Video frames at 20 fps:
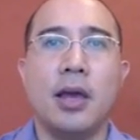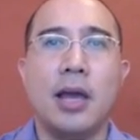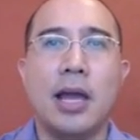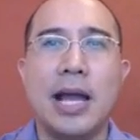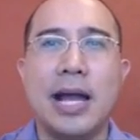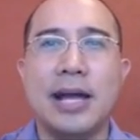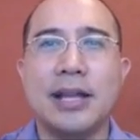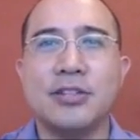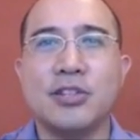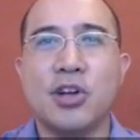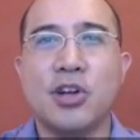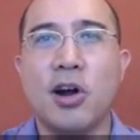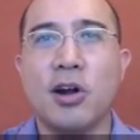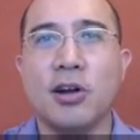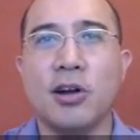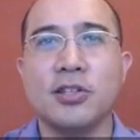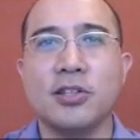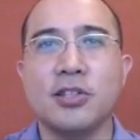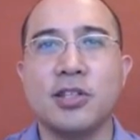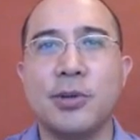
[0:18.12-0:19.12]
At its
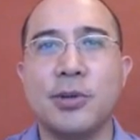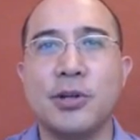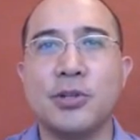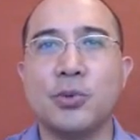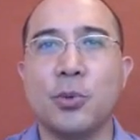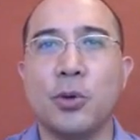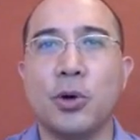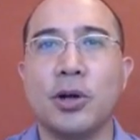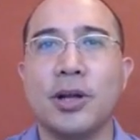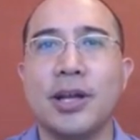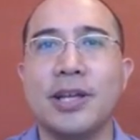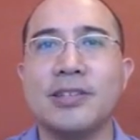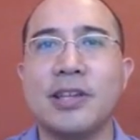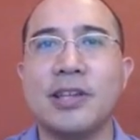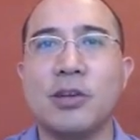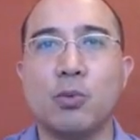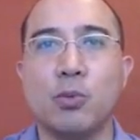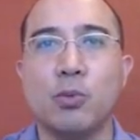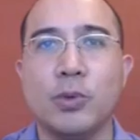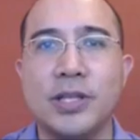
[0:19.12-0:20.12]
heart, Summoner's War is
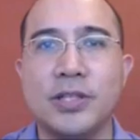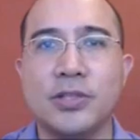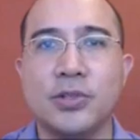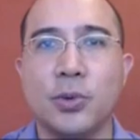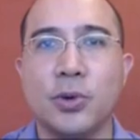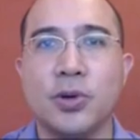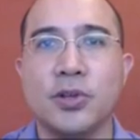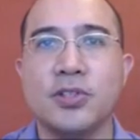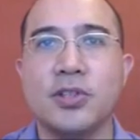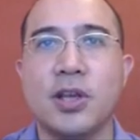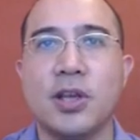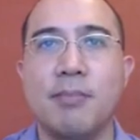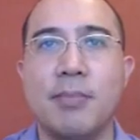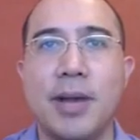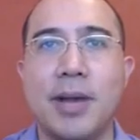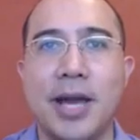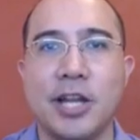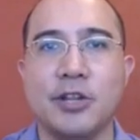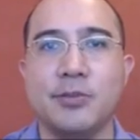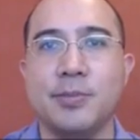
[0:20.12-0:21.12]
a resource
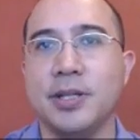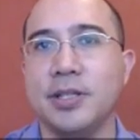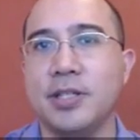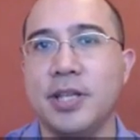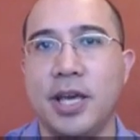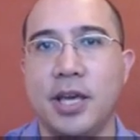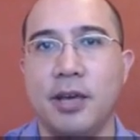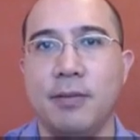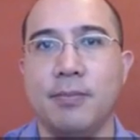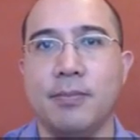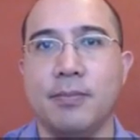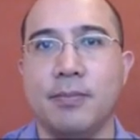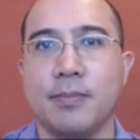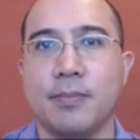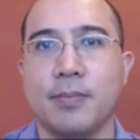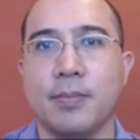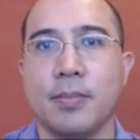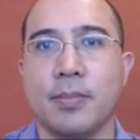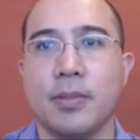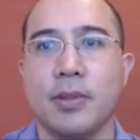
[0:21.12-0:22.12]
management game.
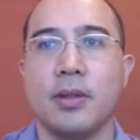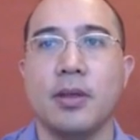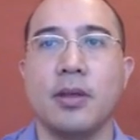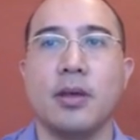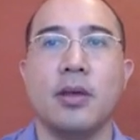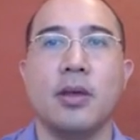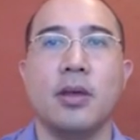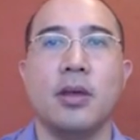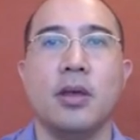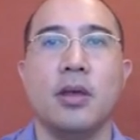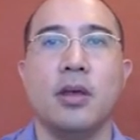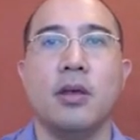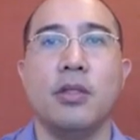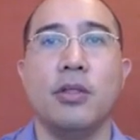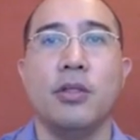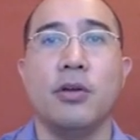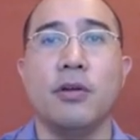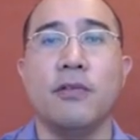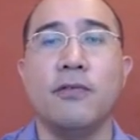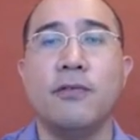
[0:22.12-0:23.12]

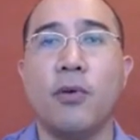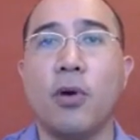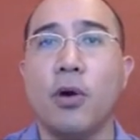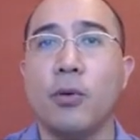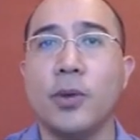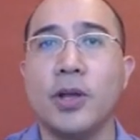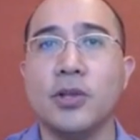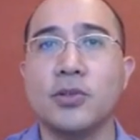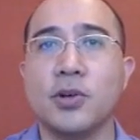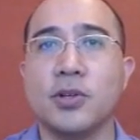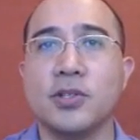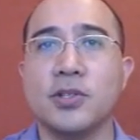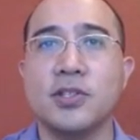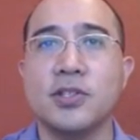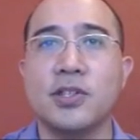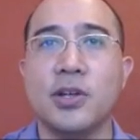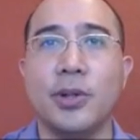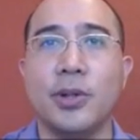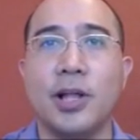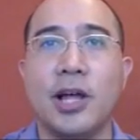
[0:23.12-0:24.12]
There are 4 resources
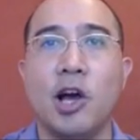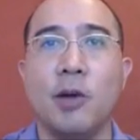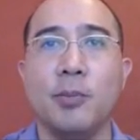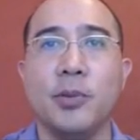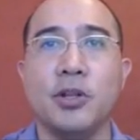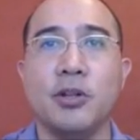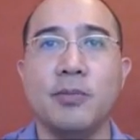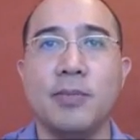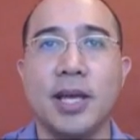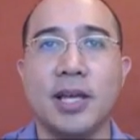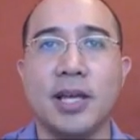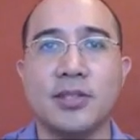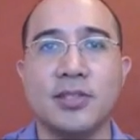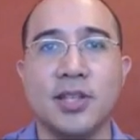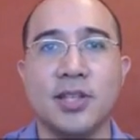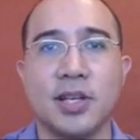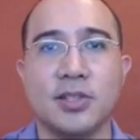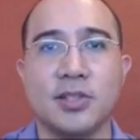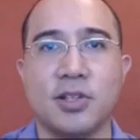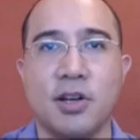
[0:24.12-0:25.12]
that will help you to make a
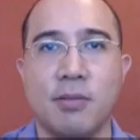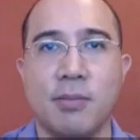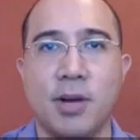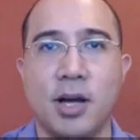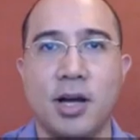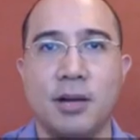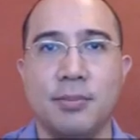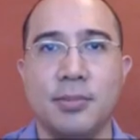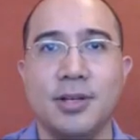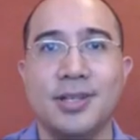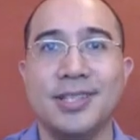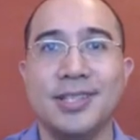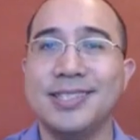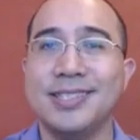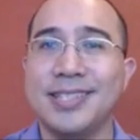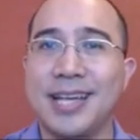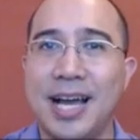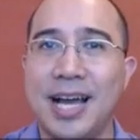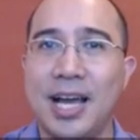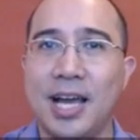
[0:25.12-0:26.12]
6-star mob:
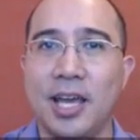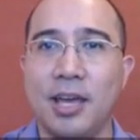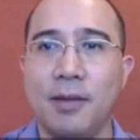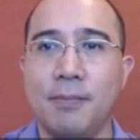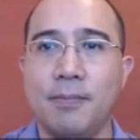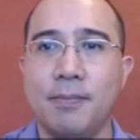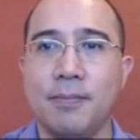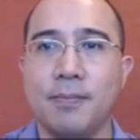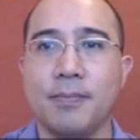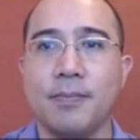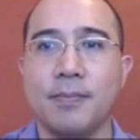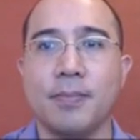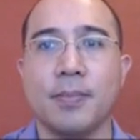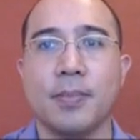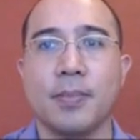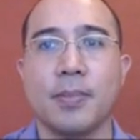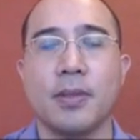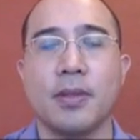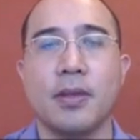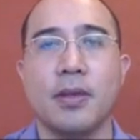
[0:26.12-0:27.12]
time,
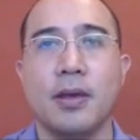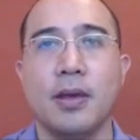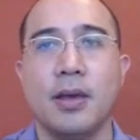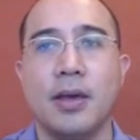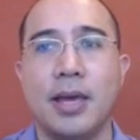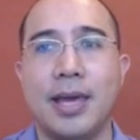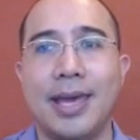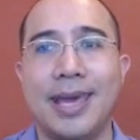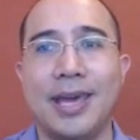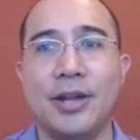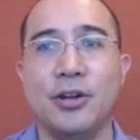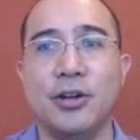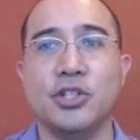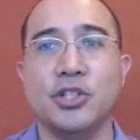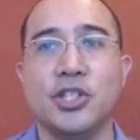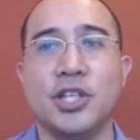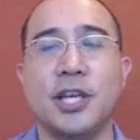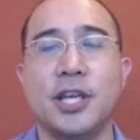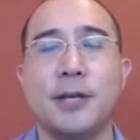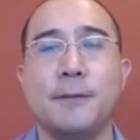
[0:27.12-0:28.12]

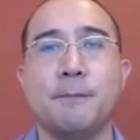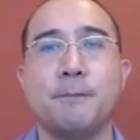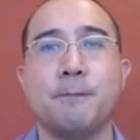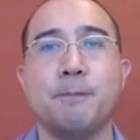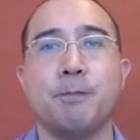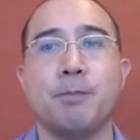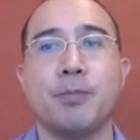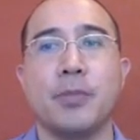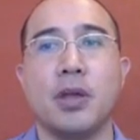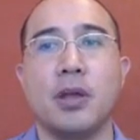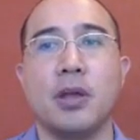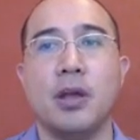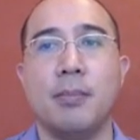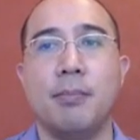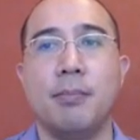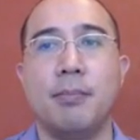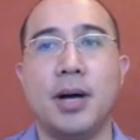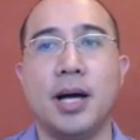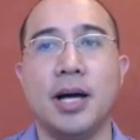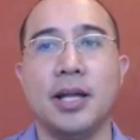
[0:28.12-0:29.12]
energy,
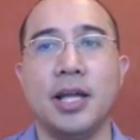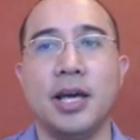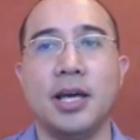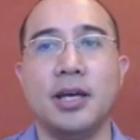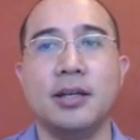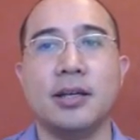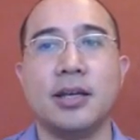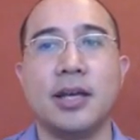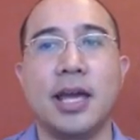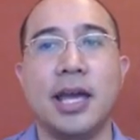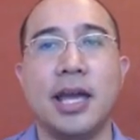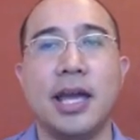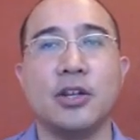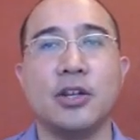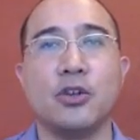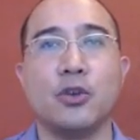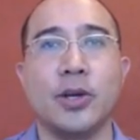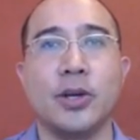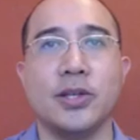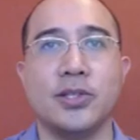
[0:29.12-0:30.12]
mana, and
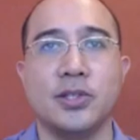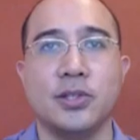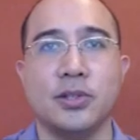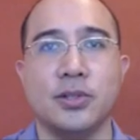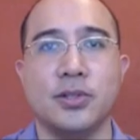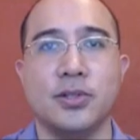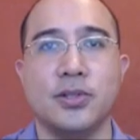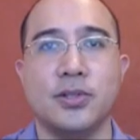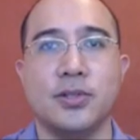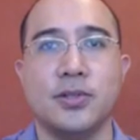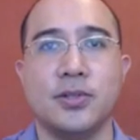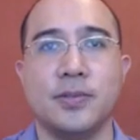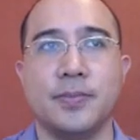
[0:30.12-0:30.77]
crystals.